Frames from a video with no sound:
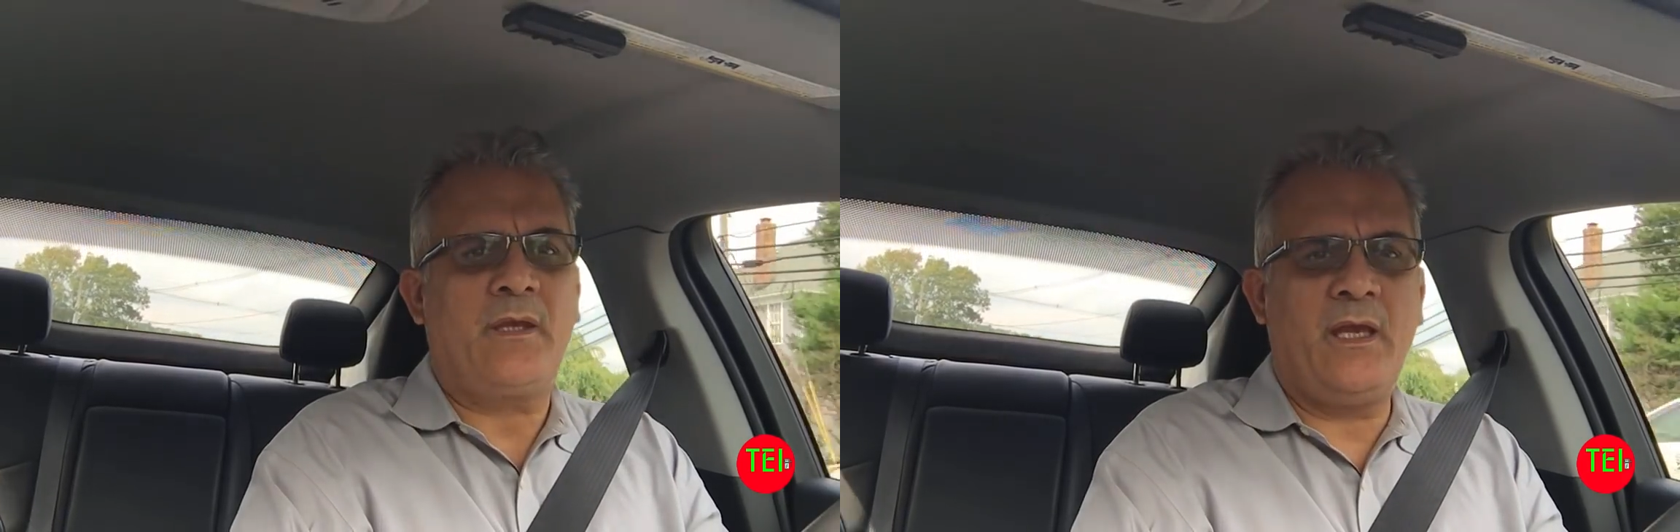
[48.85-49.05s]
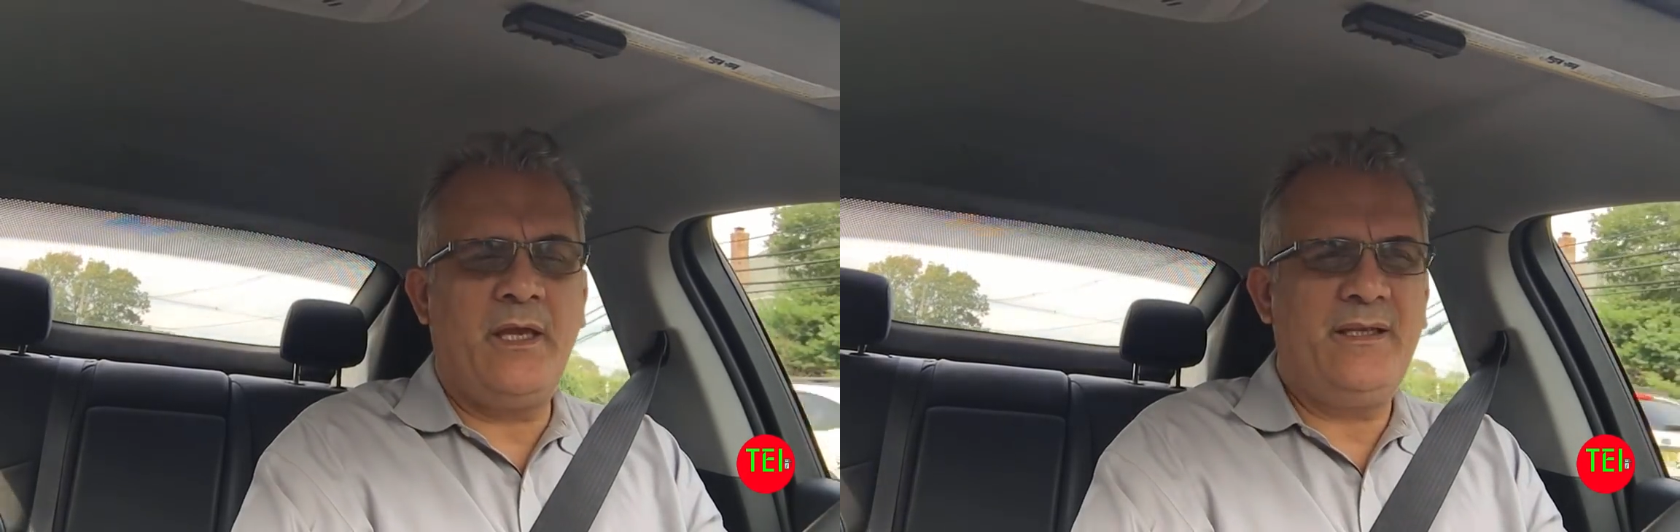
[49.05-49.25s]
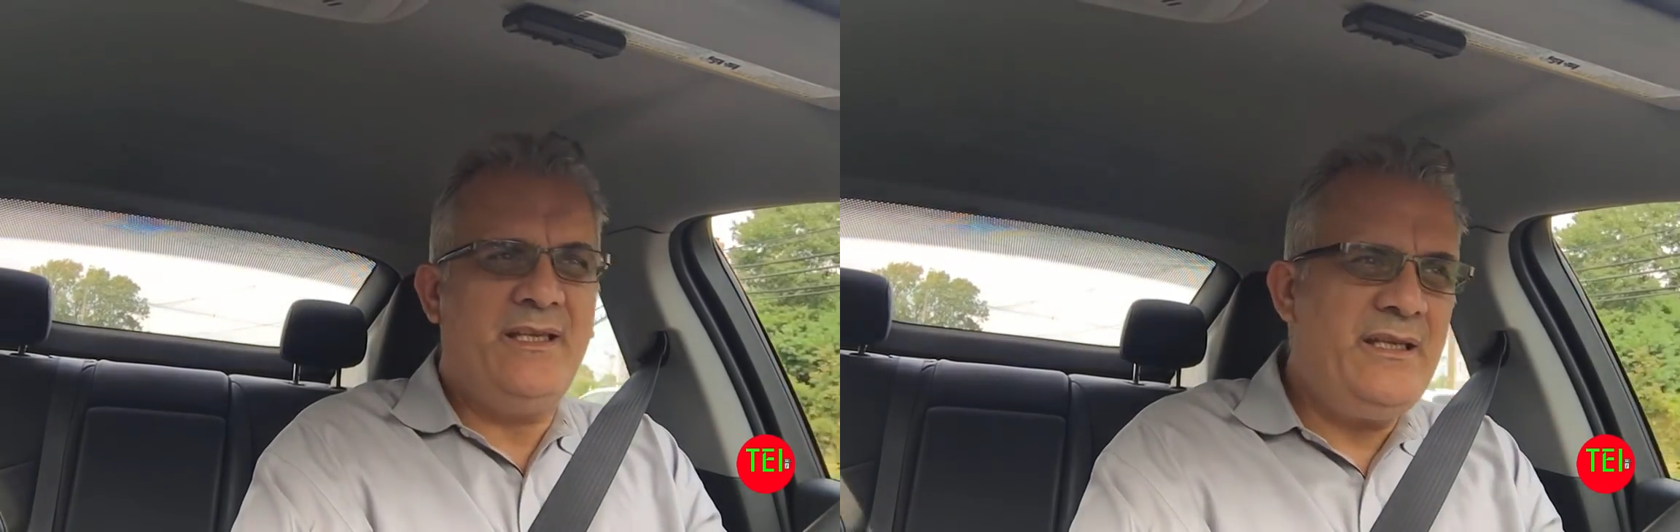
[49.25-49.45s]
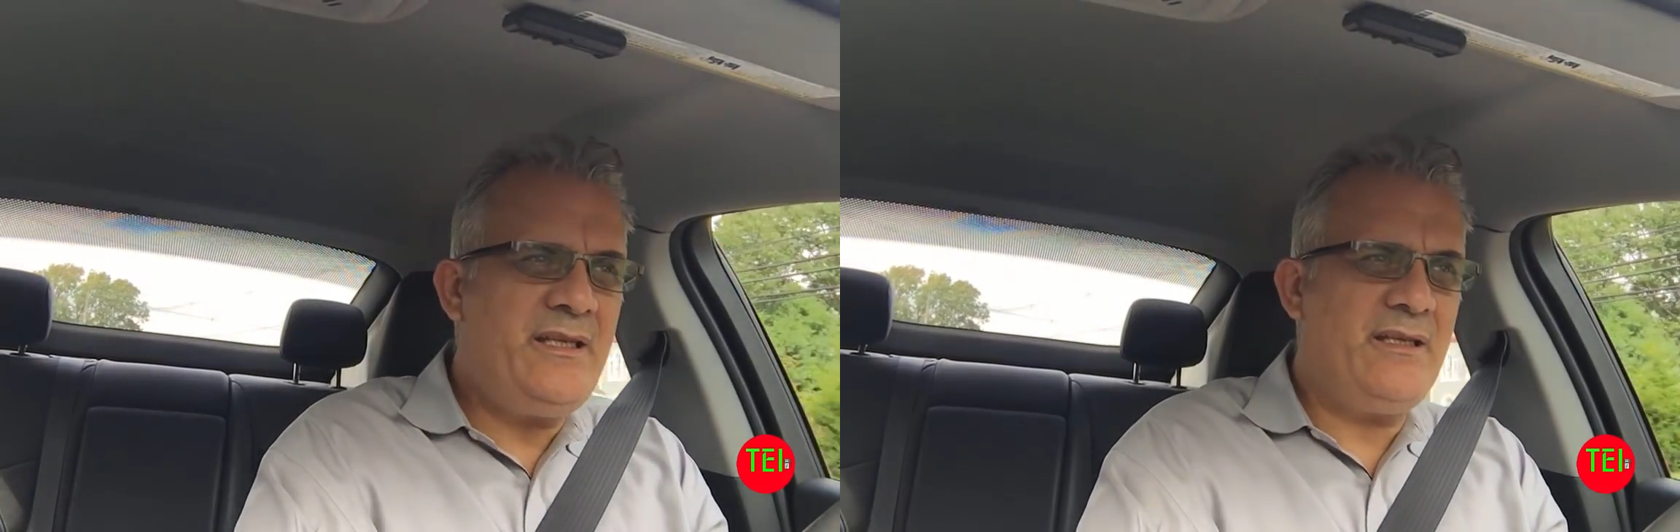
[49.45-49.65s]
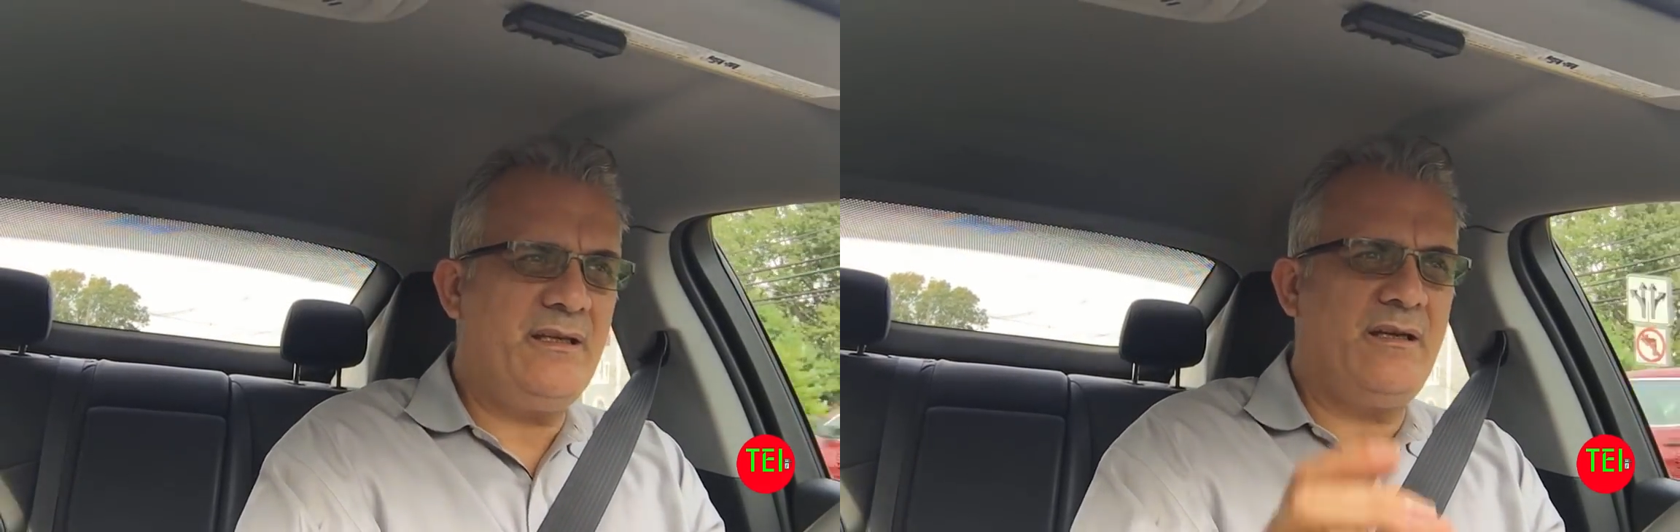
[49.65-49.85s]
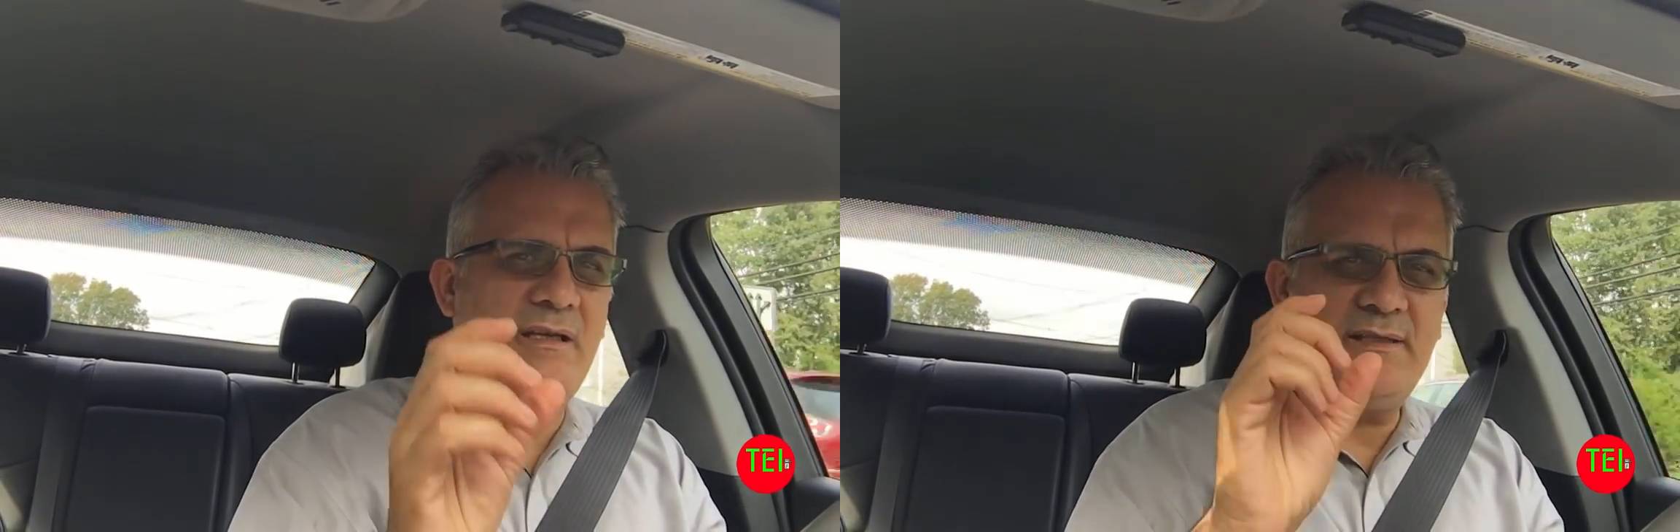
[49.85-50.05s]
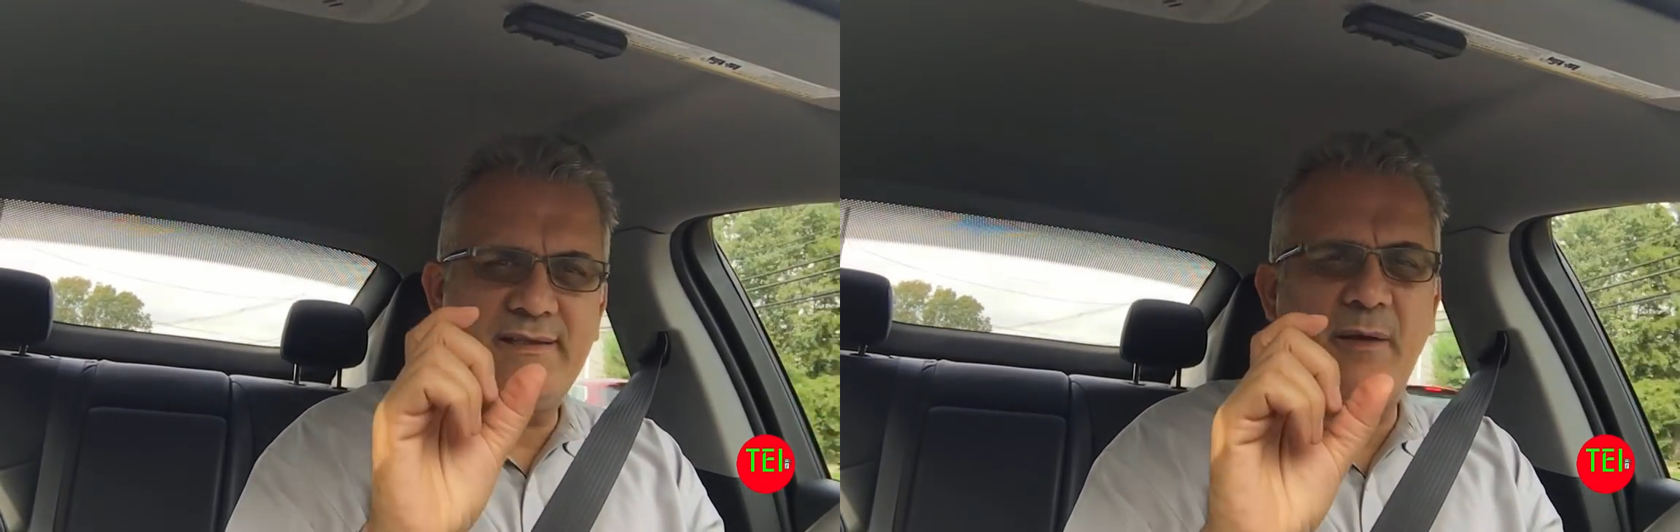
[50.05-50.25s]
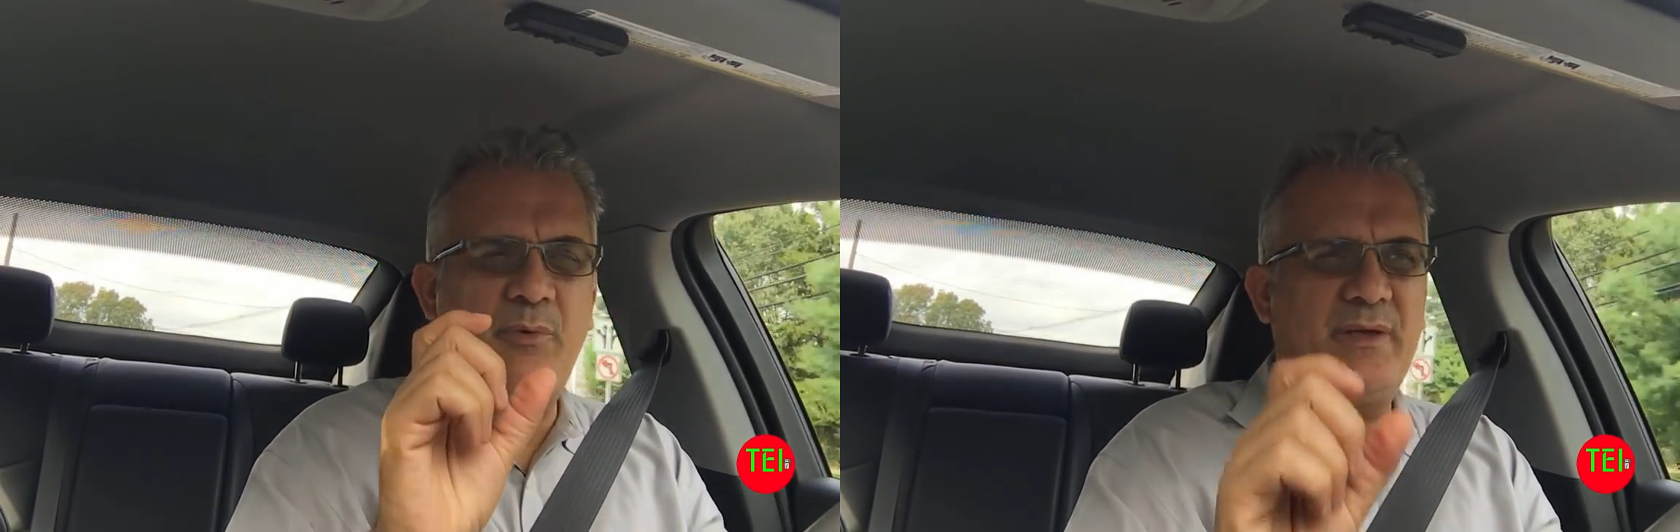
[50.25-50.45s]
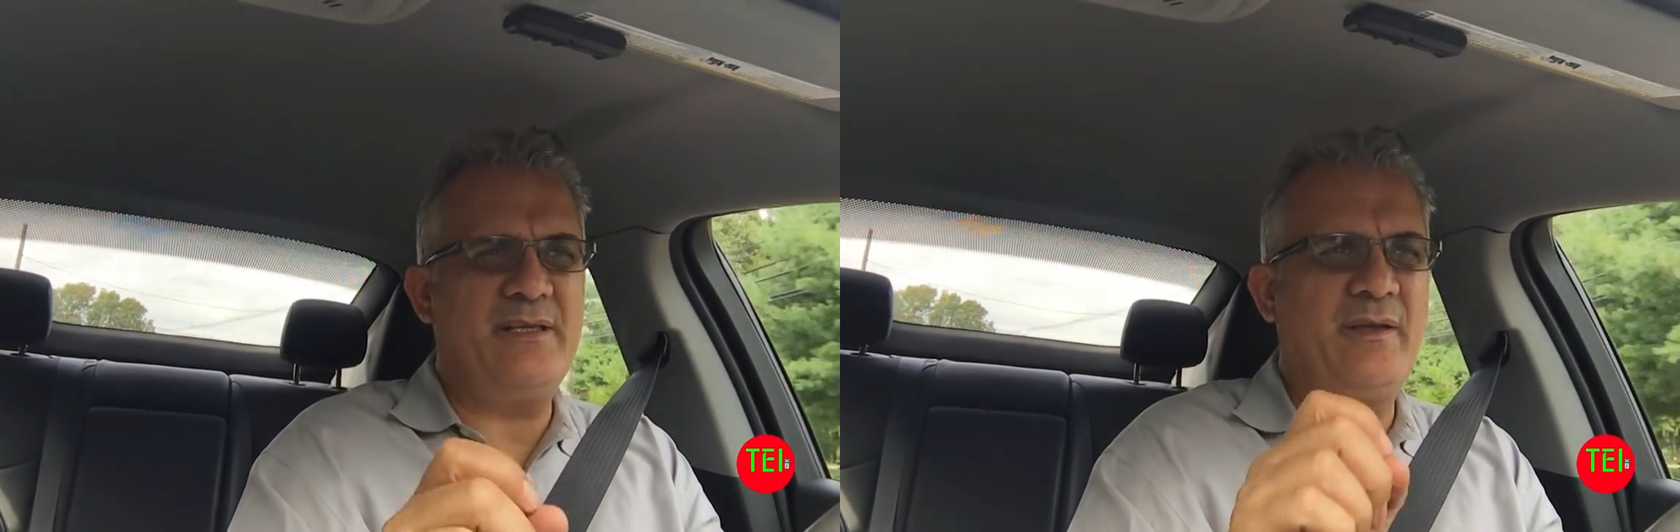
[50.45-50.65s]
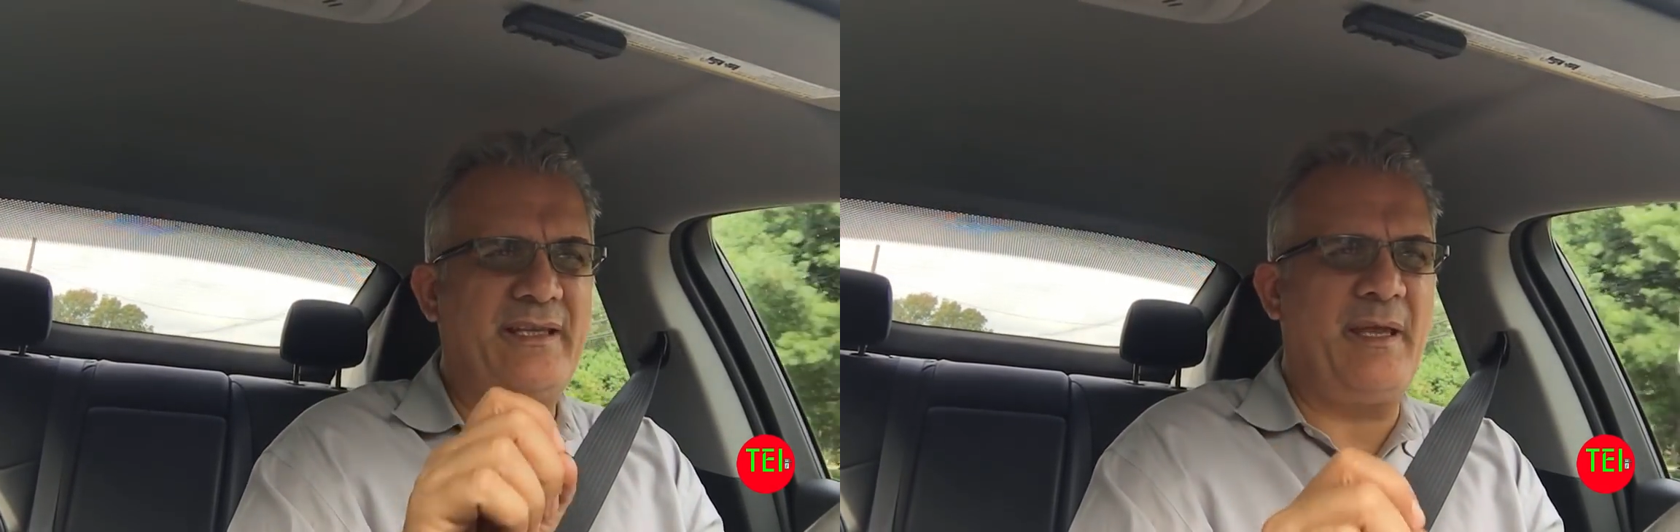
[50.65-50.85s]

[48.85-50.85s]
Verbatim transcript: and he his number he